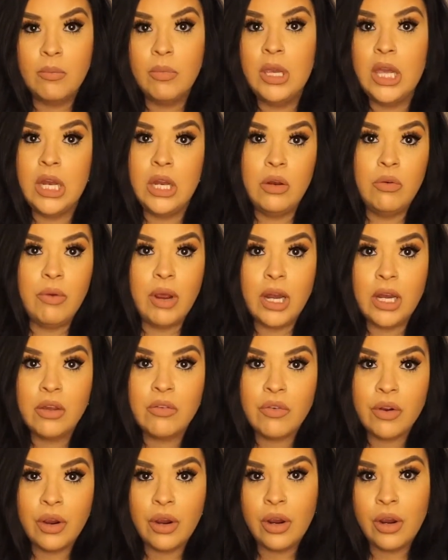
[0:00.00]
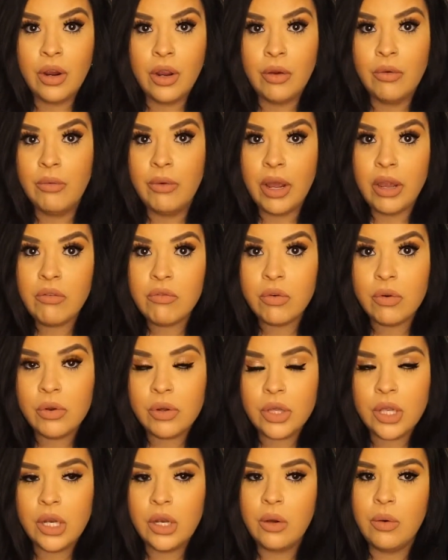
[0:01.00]
getting ready for her
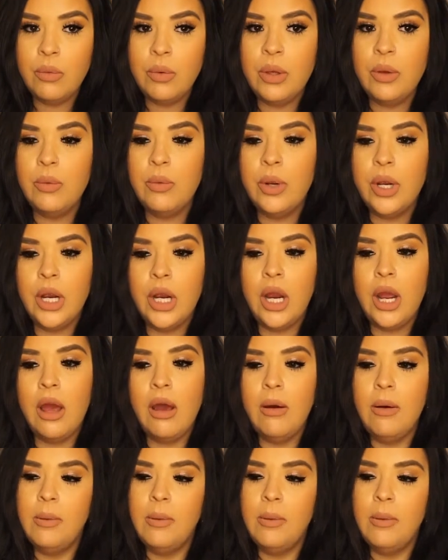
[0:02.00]
arrival. You know, we were